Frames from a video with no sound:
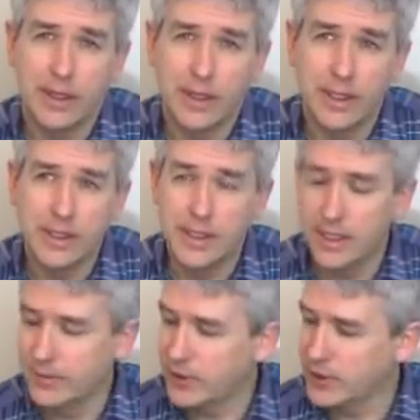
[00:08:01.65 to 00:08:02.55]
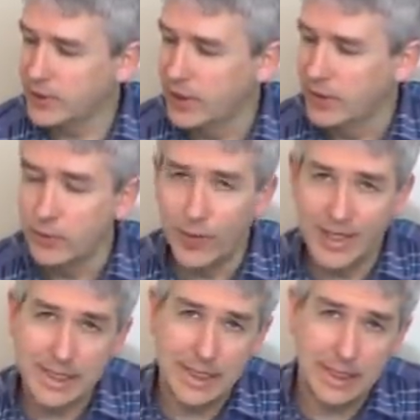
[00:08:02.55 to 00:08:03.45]
Instead of just
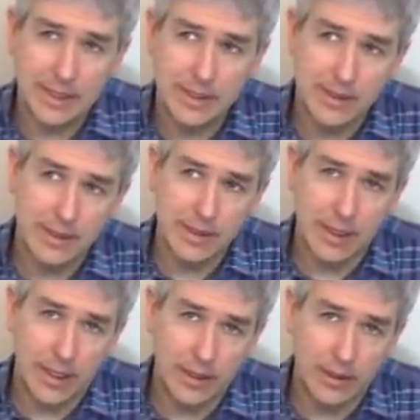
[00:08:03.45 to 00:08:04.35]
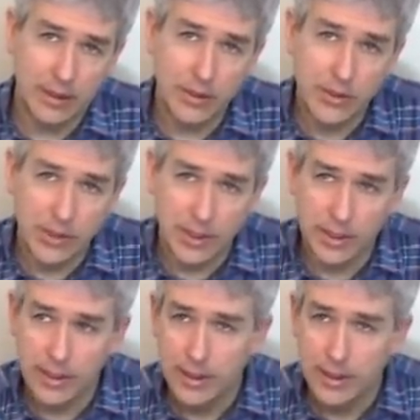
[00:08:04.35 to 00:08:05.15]
resonance, I enlarged it.